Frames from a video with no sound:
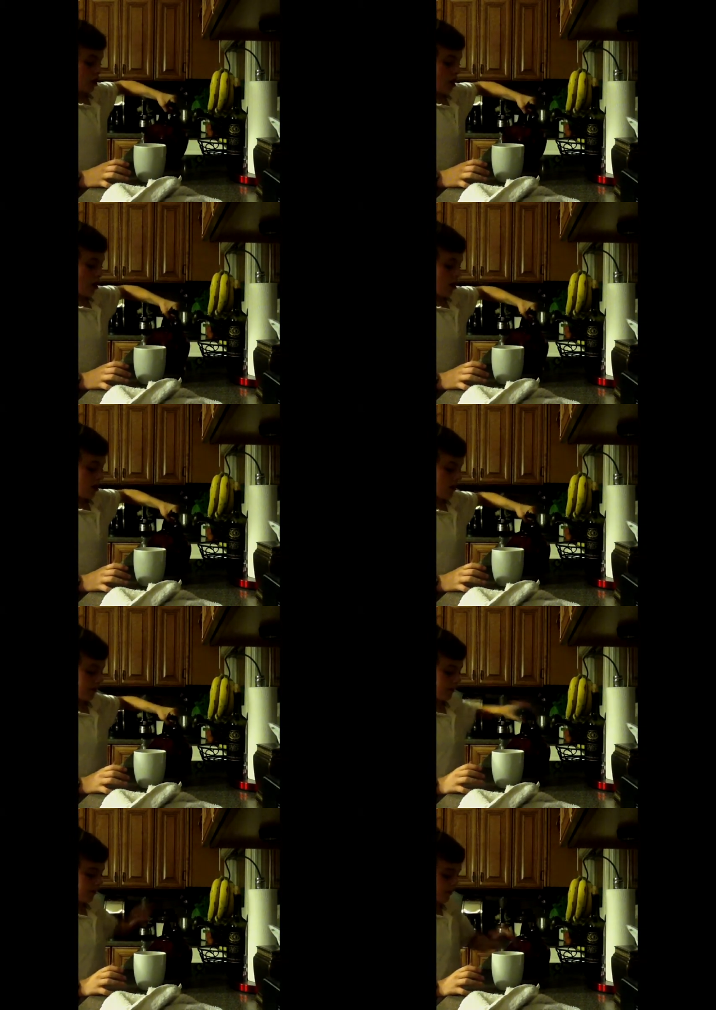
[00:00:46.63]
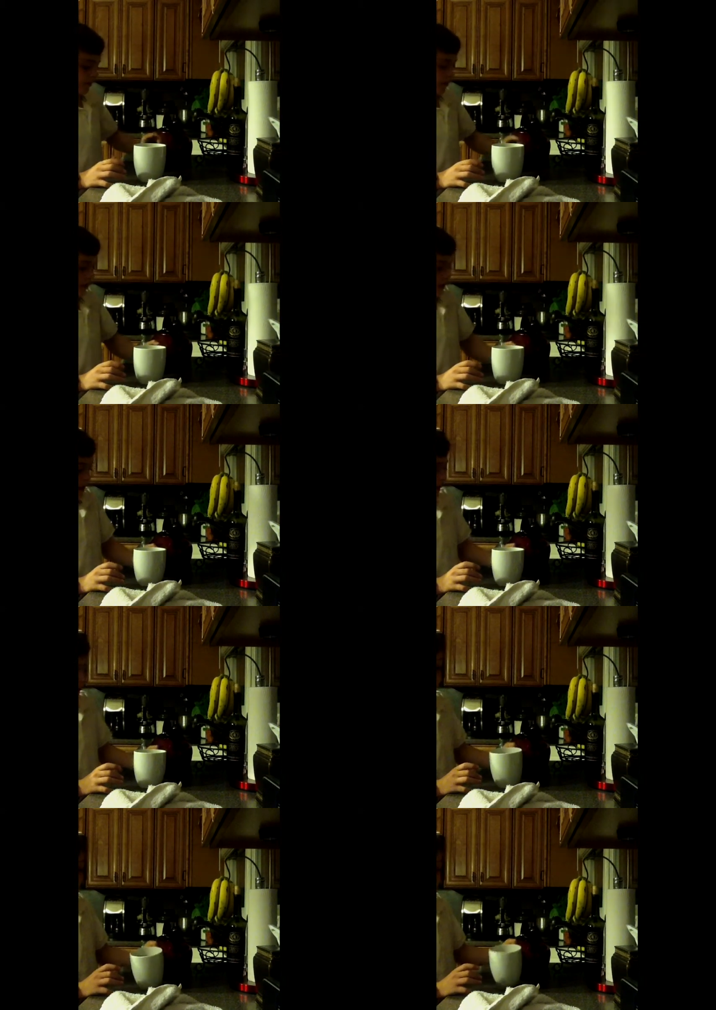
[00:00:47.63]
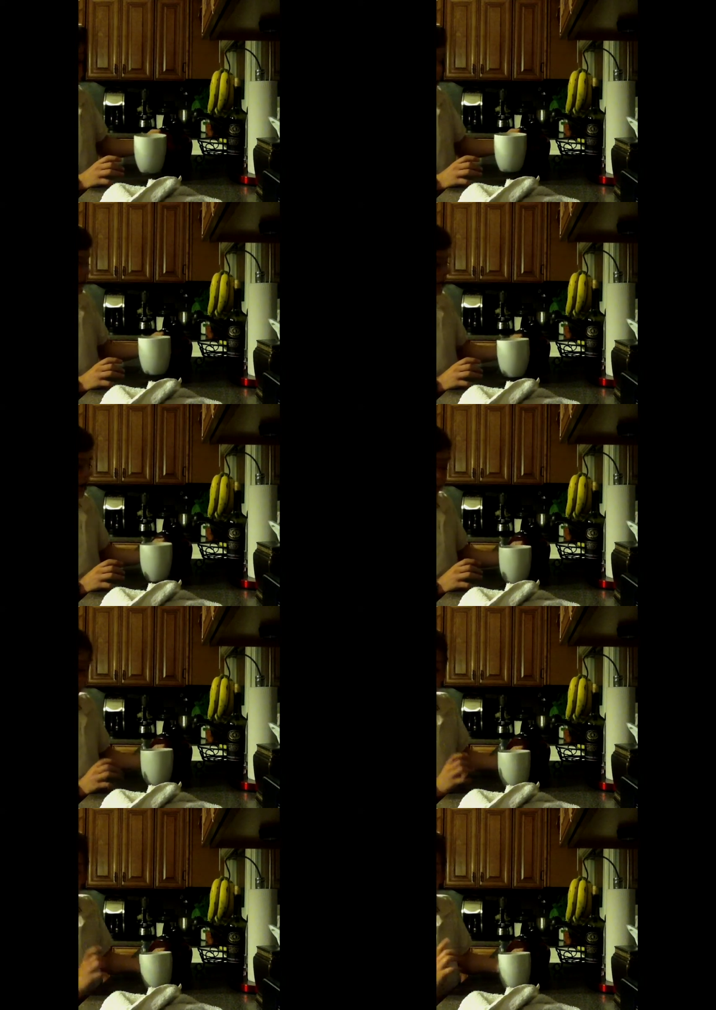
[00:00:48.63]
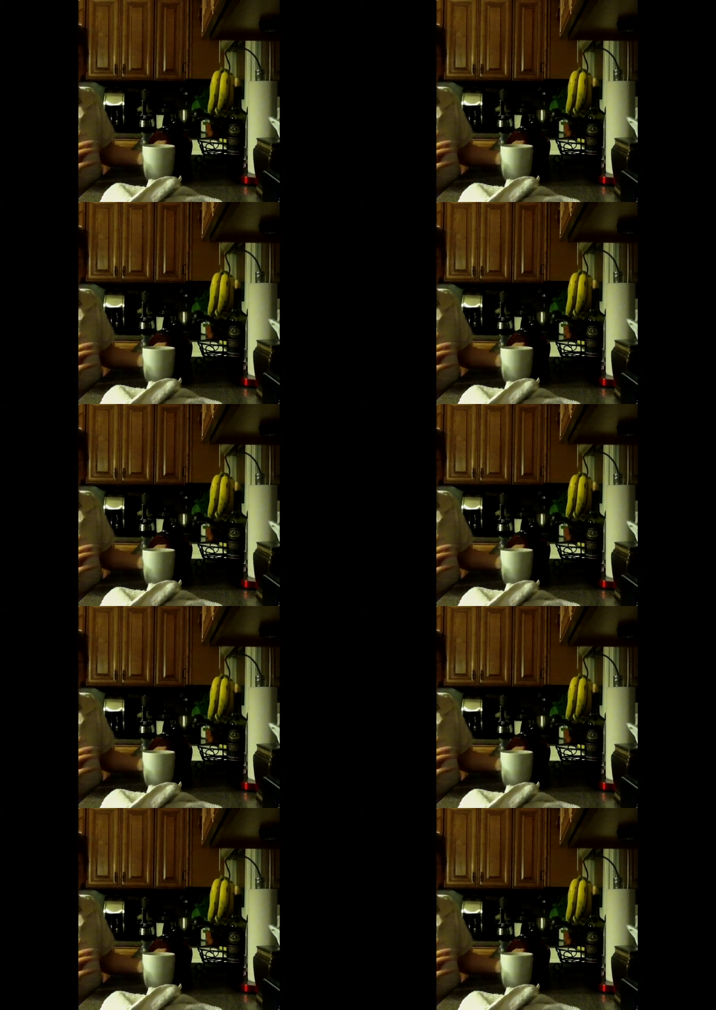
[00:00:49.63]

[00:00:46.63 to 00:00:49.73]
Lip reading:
Nobody's mouth can be seen.